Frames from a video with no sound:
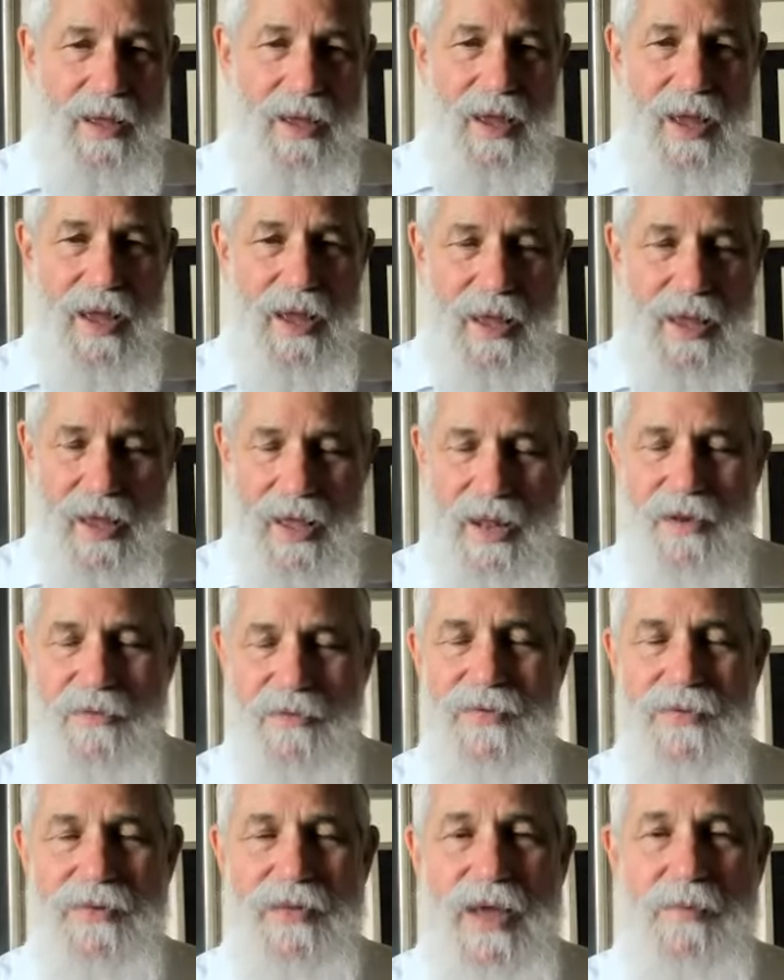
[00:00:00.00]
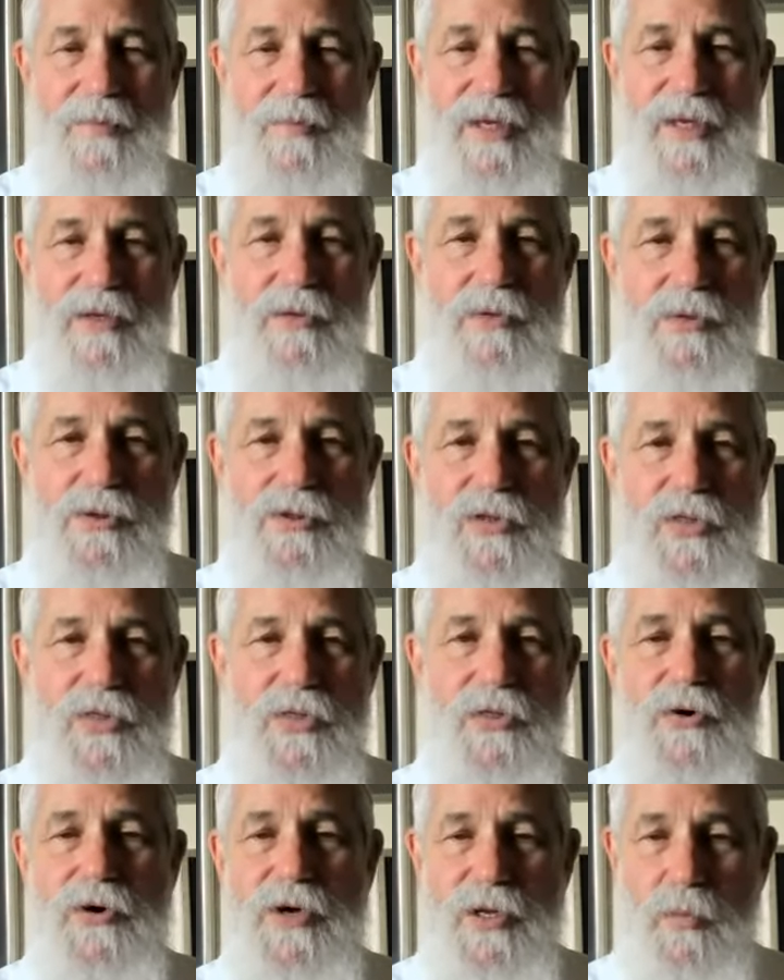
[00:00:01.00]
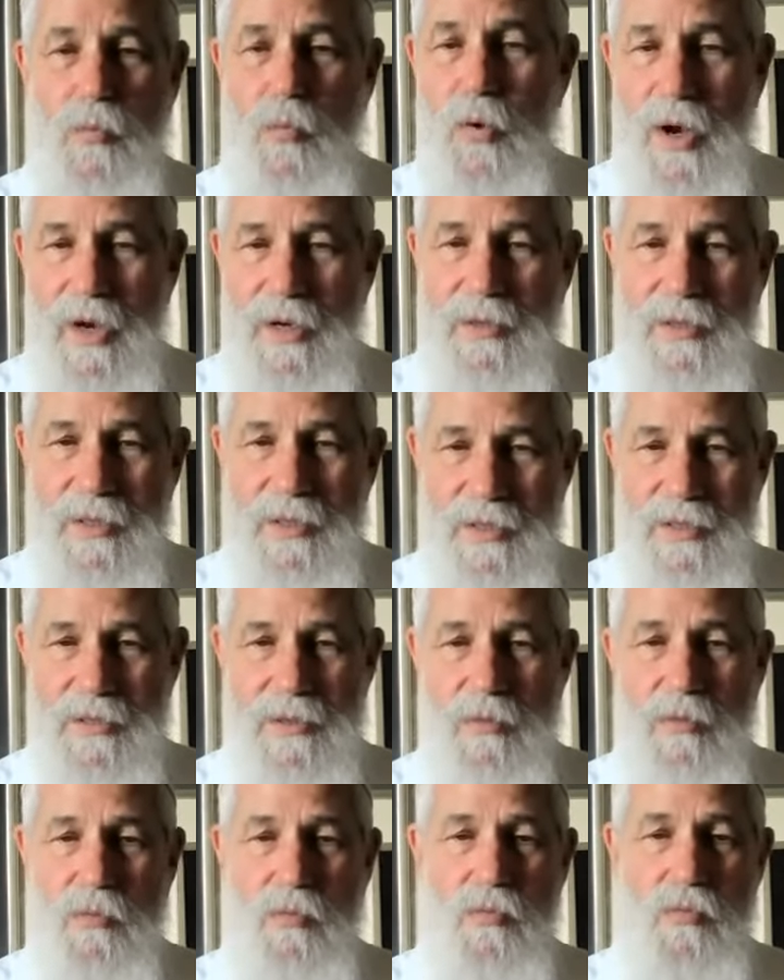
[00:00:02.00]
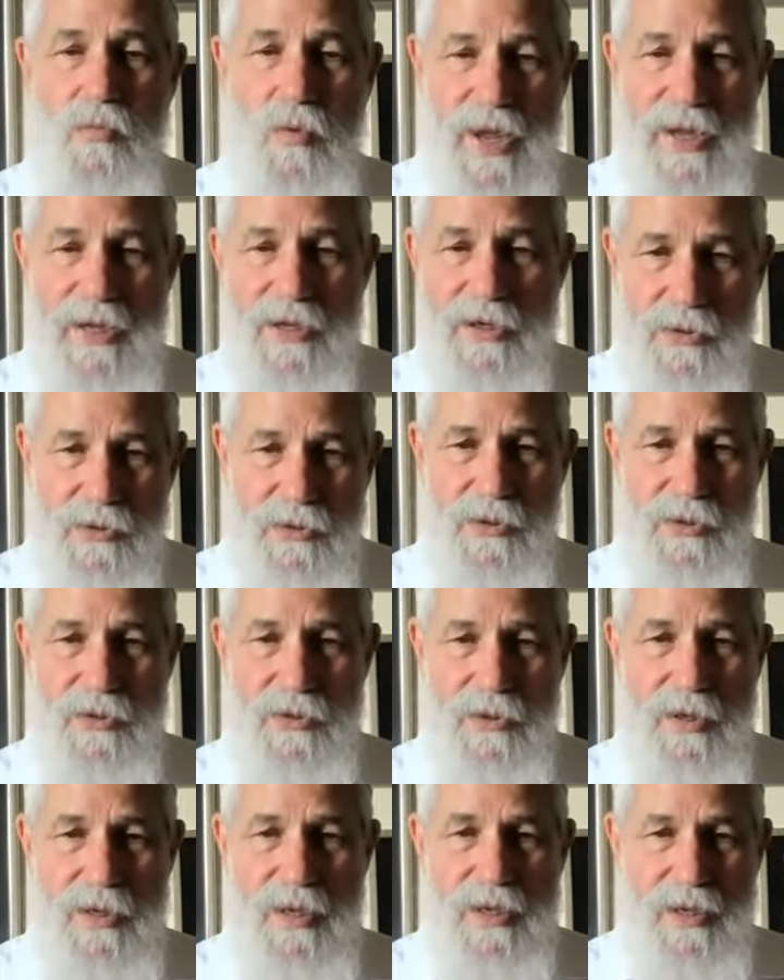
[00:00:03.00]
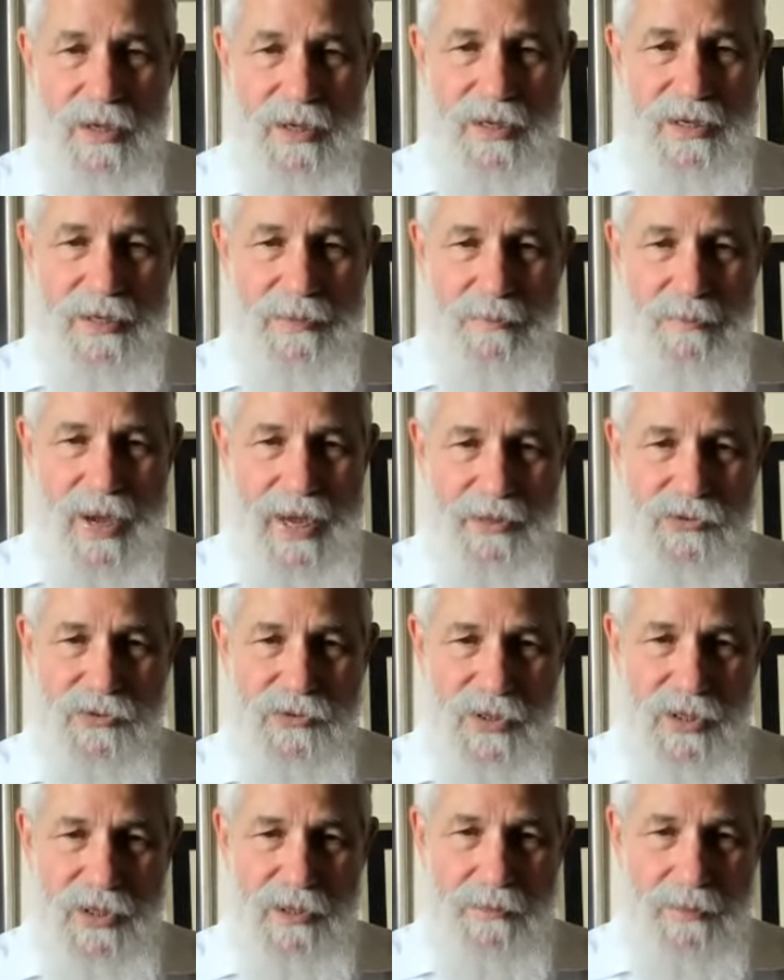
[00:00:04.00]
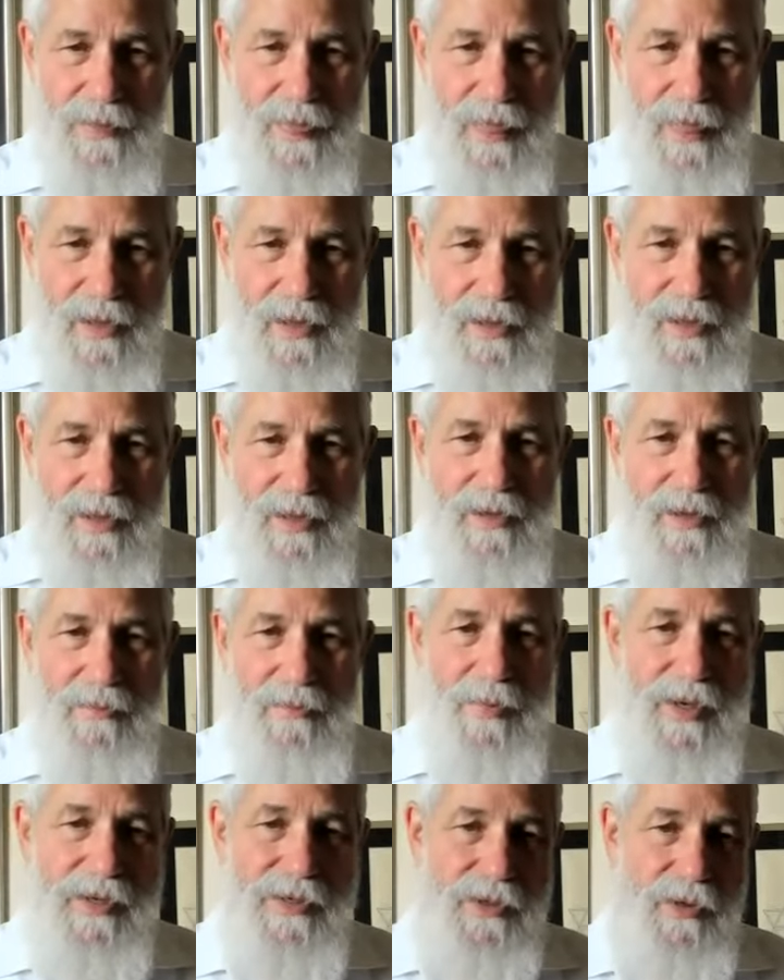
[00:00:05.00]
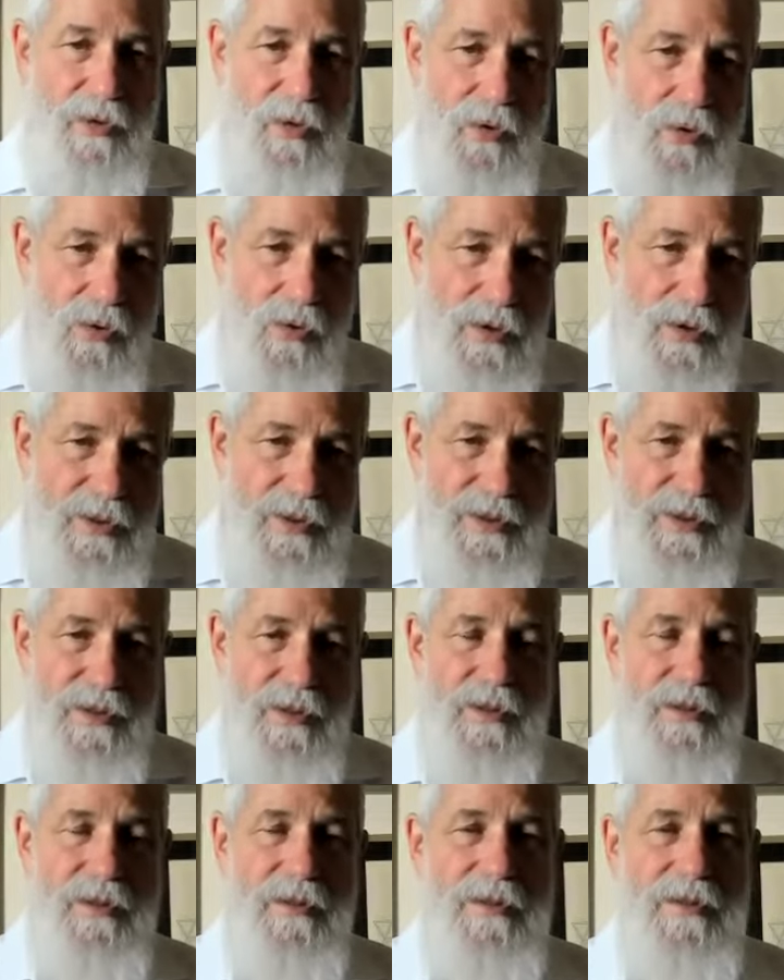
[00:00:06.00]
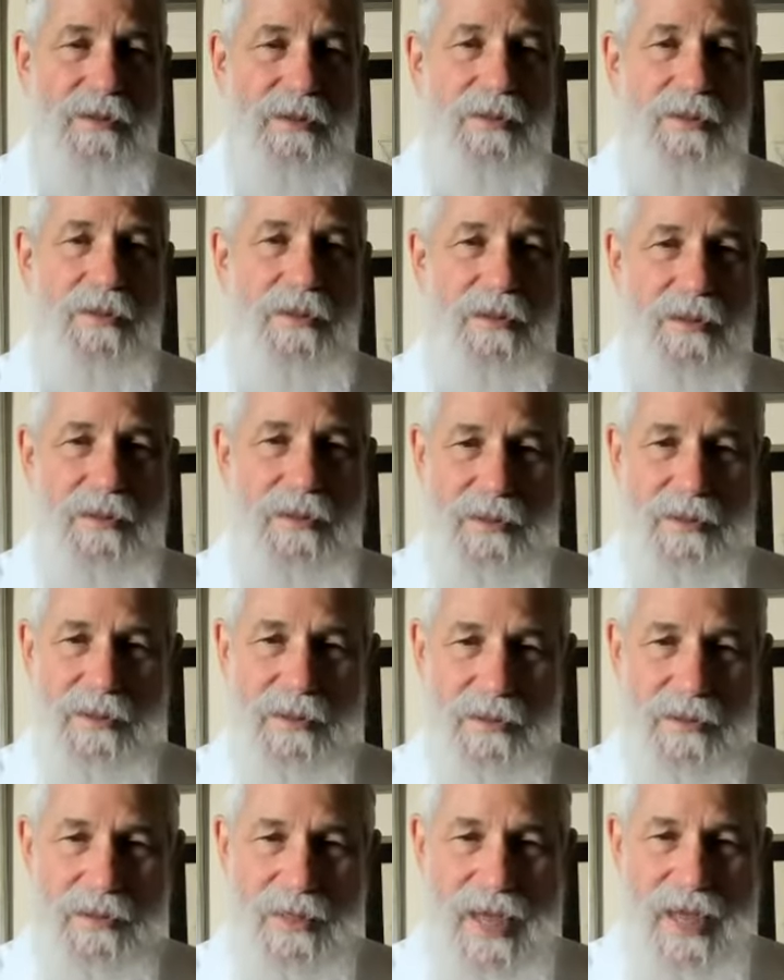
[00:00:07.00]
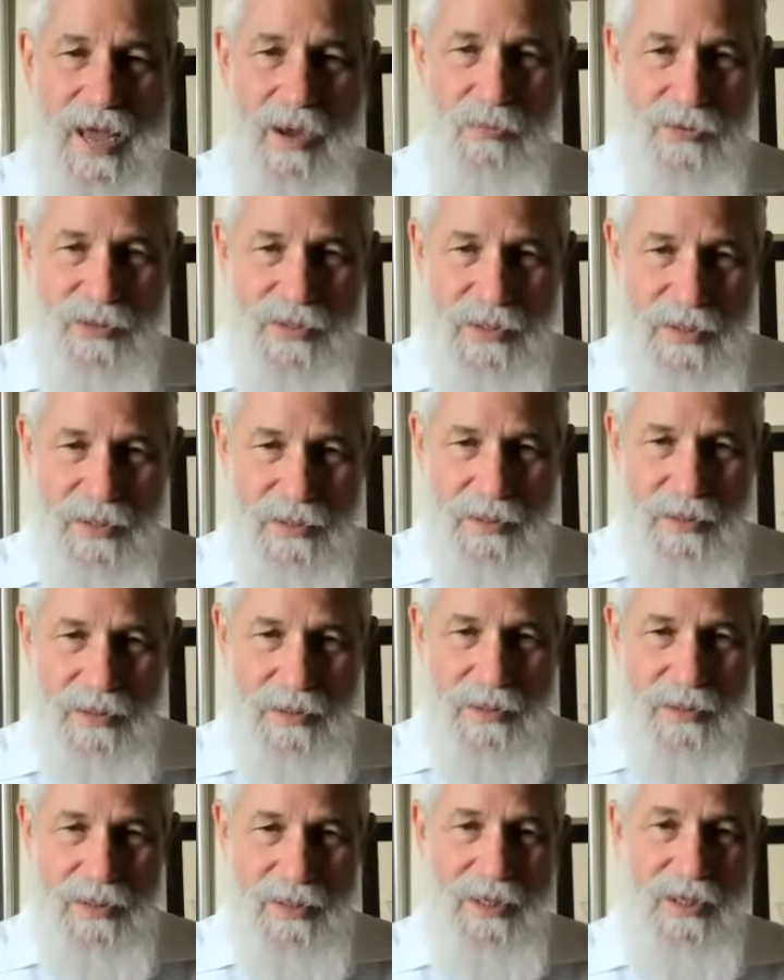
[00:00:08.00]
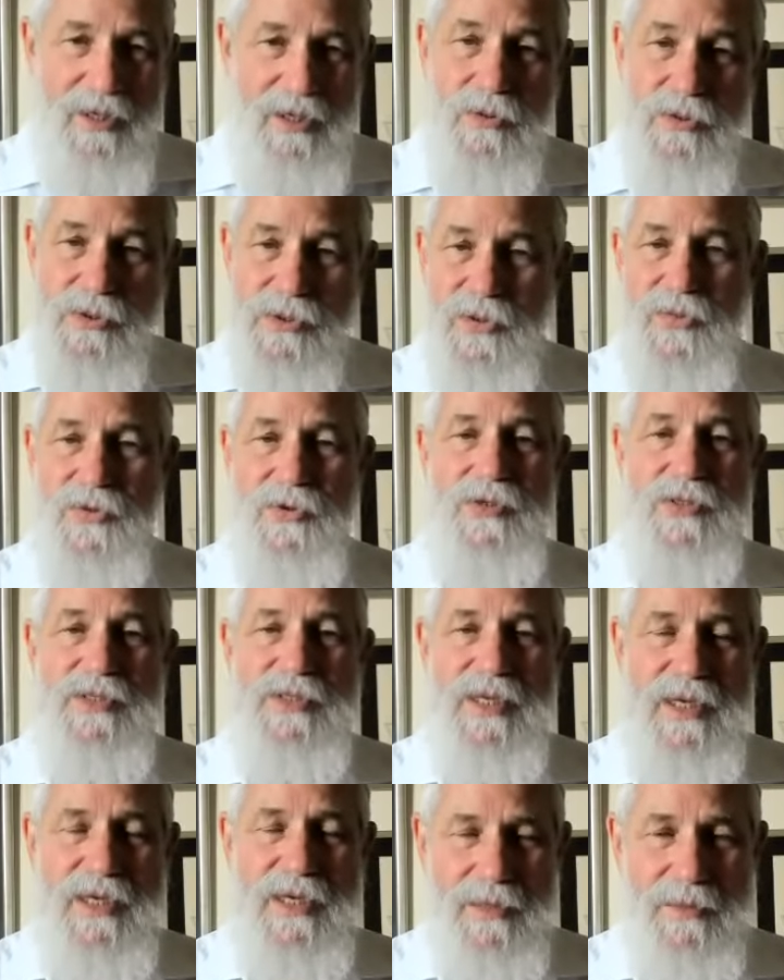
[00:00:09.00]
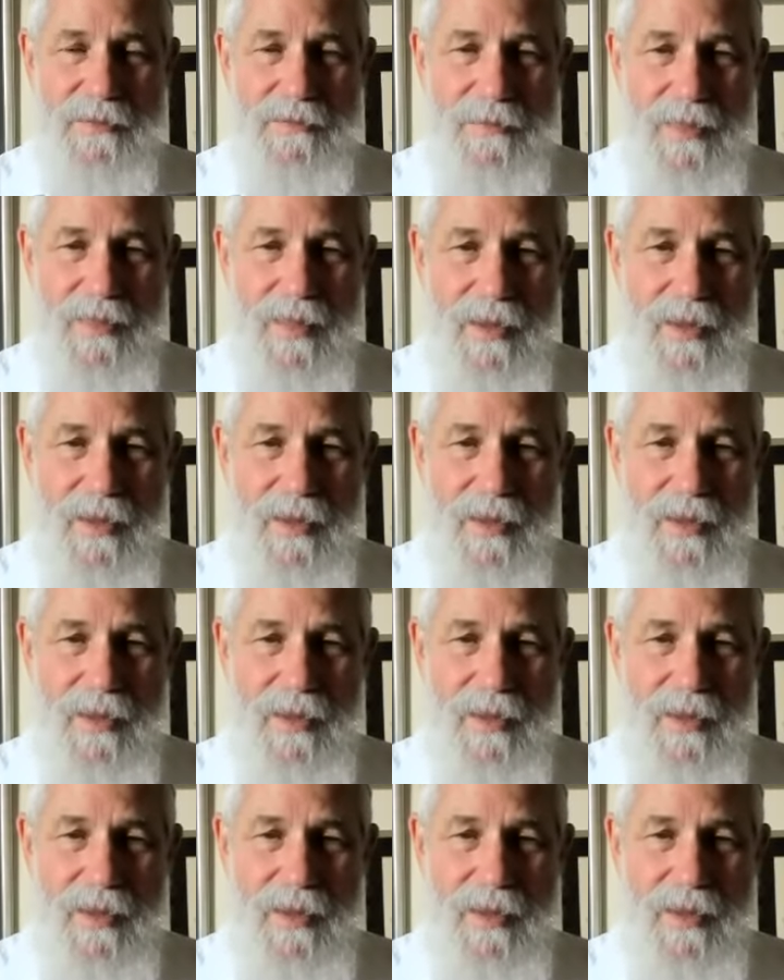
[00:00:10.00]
Aleph and Lamed equals 31 in regular gematria, but in ordinal counting, it equals 13.